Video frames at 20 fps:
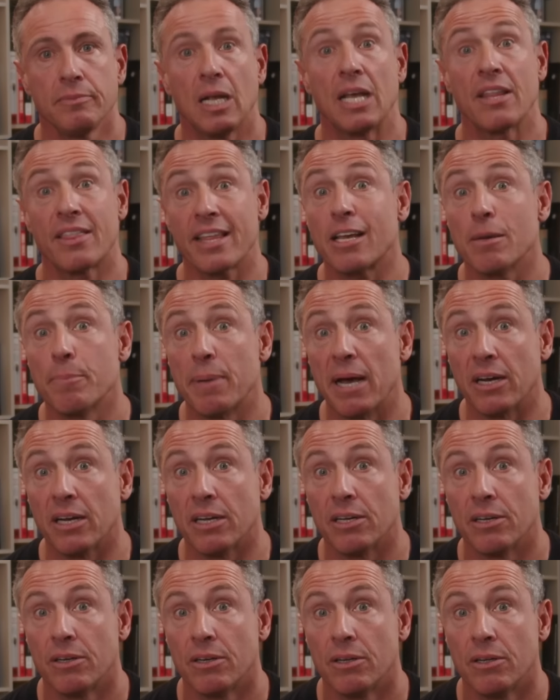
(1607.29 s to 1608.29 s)
Think about
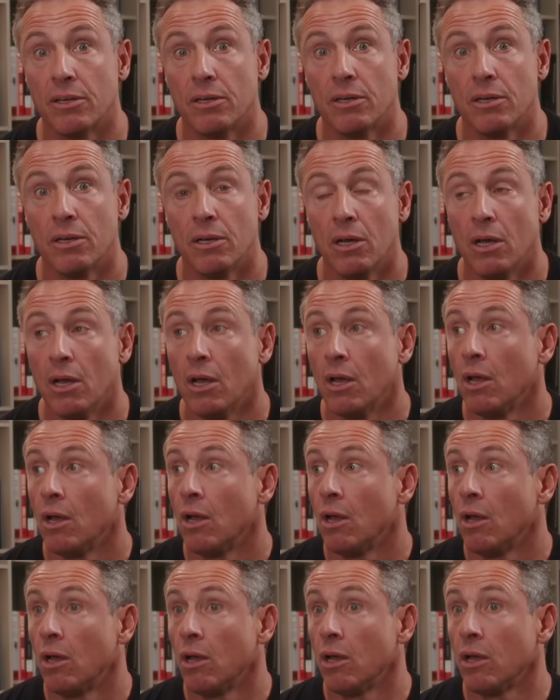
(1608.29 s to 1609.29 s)
it.
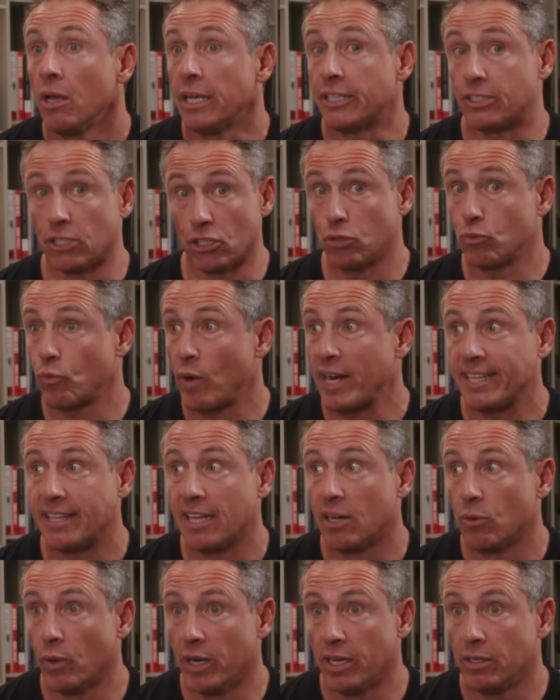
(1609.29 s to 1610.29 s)
It doesn't rate
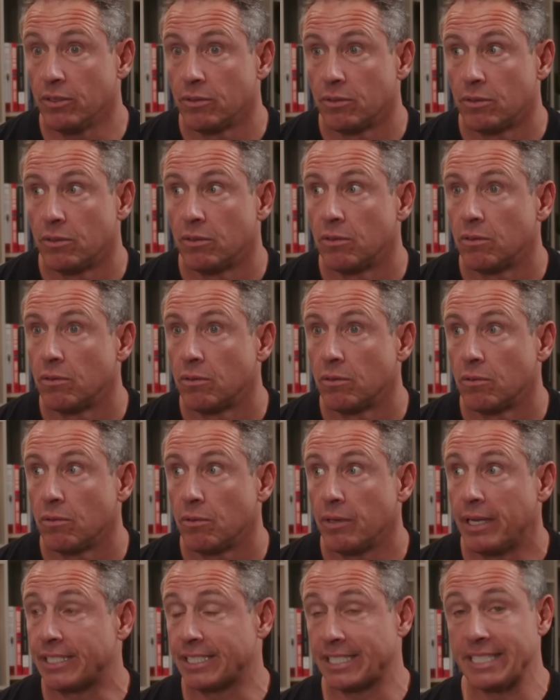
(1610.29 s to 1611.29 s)
that well.
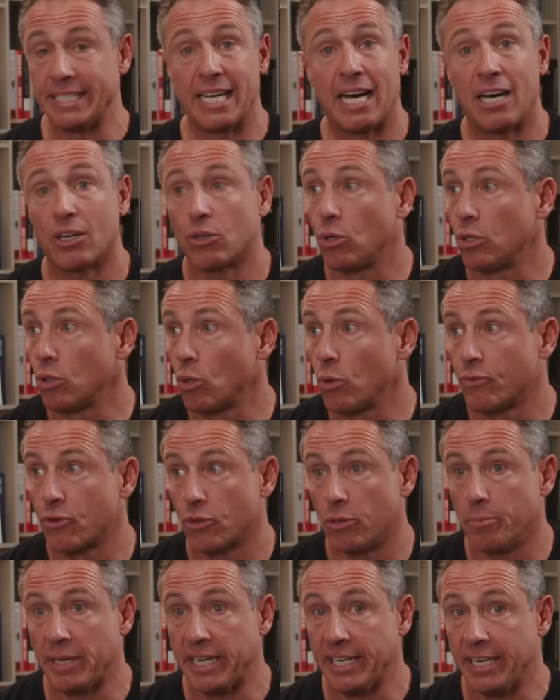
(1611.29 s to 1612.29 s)
It's not all over
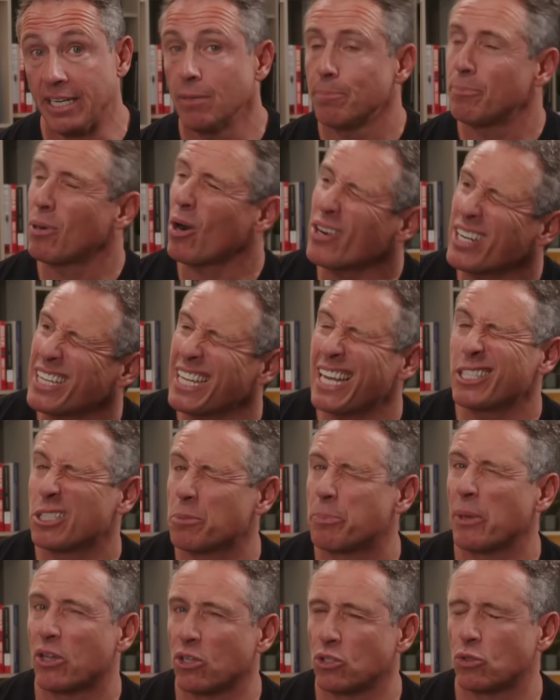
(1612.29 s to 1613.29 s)
the media. Part of that is
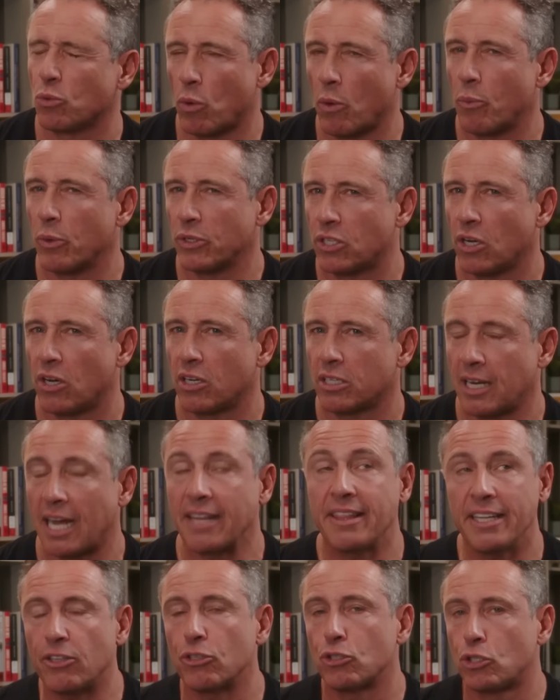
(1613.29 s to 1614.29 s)
because of what we're talking. I
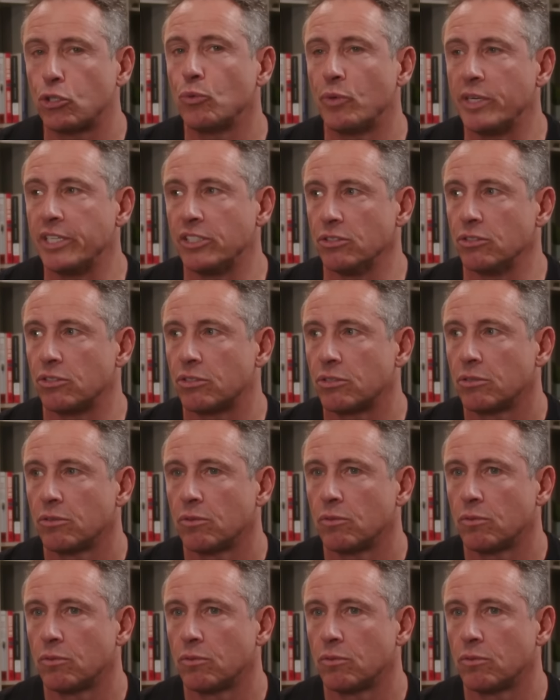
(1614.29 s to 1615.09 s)
think there are two reasons.